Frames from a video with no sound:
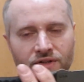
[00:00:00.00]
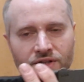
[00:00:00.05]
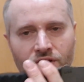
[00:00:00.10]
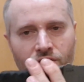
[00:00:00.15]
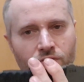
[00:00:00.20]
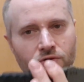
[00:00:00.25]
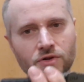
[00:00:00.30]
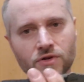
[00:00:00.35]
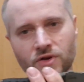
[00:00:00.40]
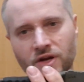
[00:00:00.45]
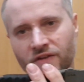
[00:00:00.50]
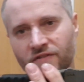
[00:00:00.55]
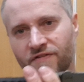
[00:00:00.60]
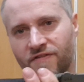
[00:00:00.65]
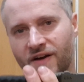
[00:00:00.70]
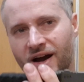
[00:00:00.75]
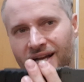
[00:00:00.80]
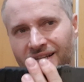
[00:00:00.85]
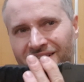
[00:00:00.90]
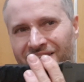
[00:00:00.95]
you can
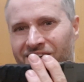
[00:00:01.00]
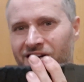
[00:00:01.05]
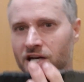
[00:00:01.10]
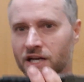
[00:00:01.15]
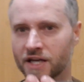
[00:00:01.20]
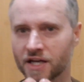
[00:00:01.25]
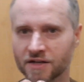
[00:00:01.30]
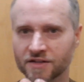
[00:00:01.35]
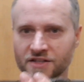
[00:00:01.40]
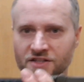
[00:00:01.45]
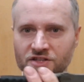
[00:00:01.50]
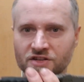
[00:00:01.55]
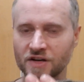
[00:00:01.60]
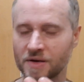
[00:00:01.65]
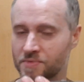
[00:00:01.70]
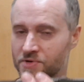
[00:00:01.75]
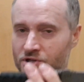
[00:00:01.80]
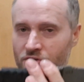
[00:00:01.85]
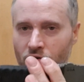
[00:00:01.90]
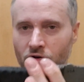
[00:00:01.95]
find clear
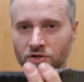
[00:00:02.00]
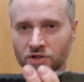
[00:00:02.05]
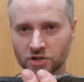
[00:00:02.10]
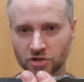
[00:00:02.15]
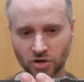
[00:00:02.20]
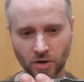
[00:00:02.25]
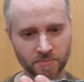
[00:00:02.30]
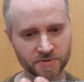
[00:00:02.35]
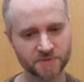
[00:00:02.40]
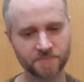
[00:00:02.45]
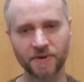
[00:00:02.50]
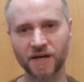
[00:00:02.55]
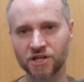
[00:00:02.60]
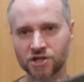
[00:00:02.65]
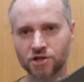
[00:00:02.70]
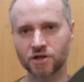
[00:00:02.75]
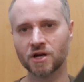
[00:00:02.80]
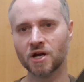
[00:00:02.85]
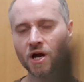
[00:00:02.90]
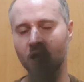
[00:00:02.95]
description on the top page.